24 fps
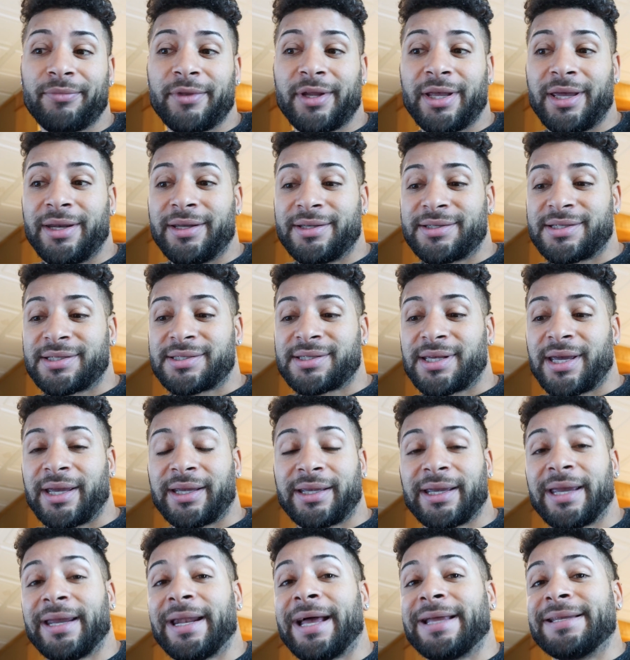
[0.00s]
And it's just
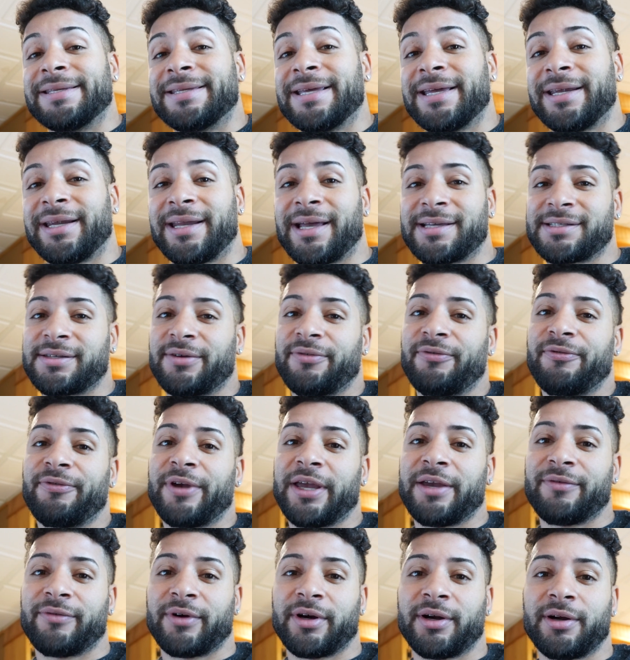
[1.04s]
like, and I did it as a
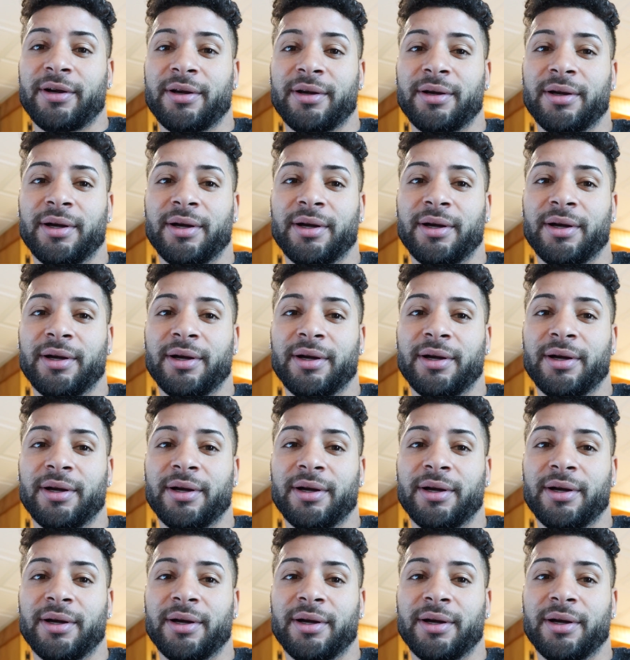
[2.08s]
favor.